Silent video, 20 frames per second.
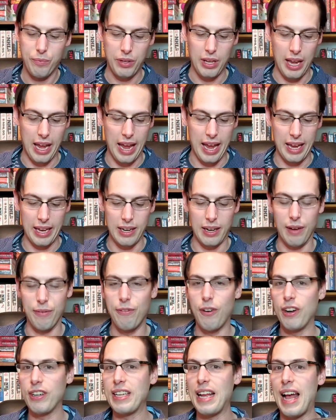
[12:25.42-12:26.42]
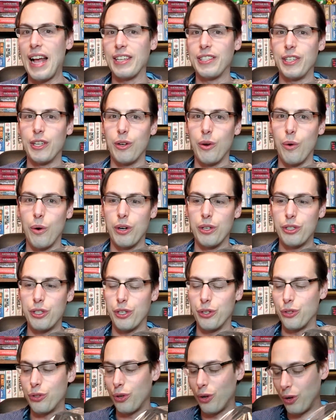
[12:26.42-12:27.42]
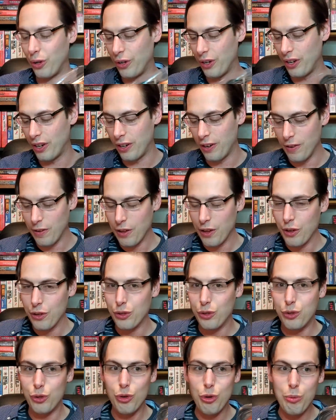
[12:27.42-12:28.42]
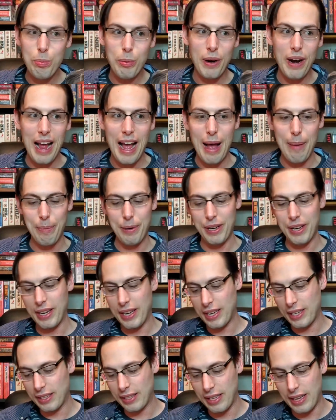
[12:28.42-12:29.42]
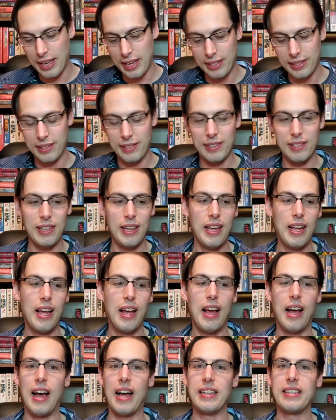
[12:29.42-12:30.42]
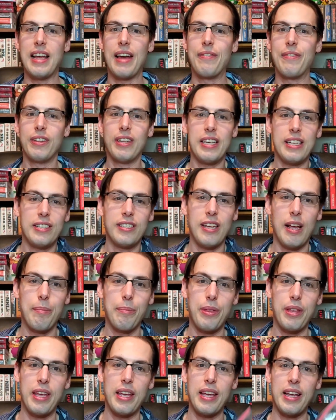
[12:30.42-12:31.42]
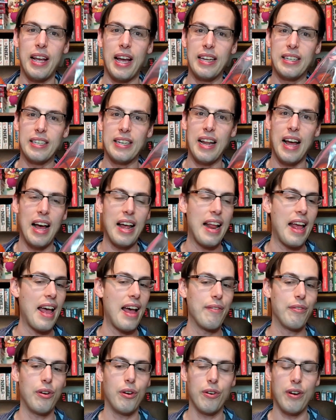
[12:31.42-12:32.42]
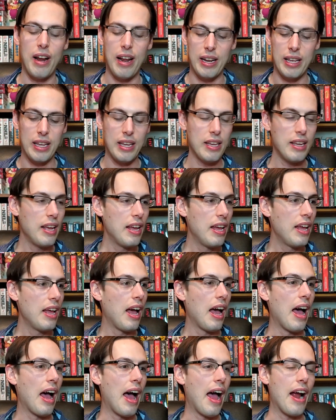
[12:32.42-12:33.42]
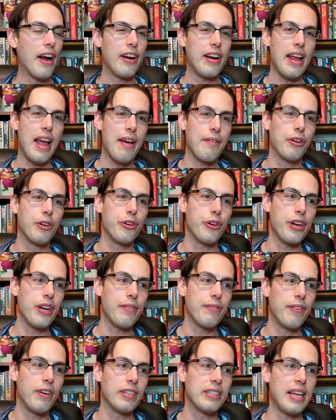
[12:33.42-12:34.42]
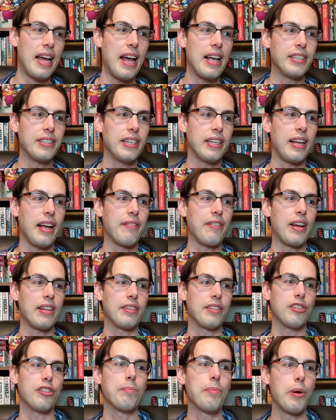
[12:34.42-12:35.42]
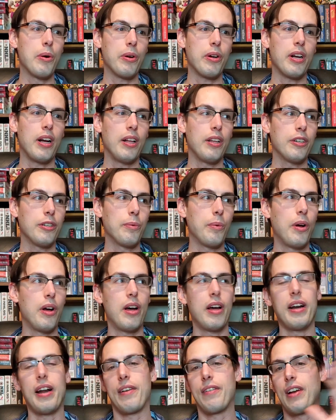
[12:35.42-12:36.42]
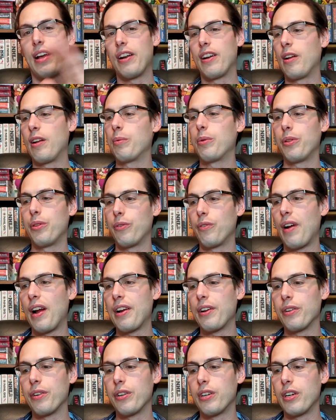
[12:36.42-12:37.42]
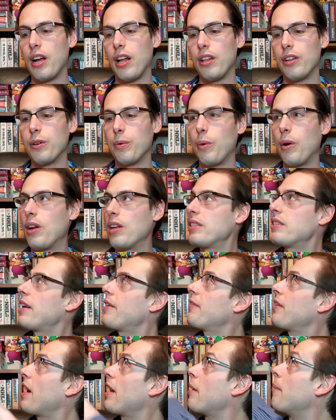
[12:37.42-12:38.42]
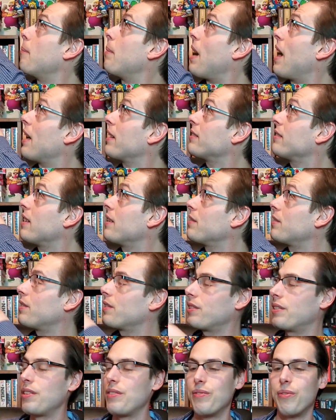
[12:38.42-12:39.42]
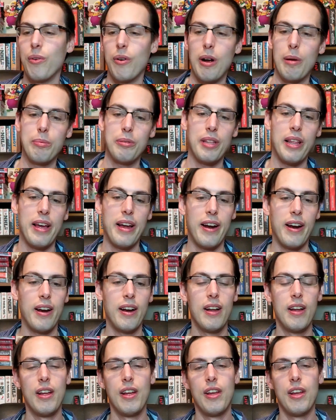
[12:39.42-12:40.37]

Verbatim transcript: and a fantastic orange controller. Super happy to get this. Uh, definitely something I did not have already. Uh, I already have a green fantastic. I've got the smoke colored one. I've got a number of the regular color ones. I've got a boxed N sixty-four up there.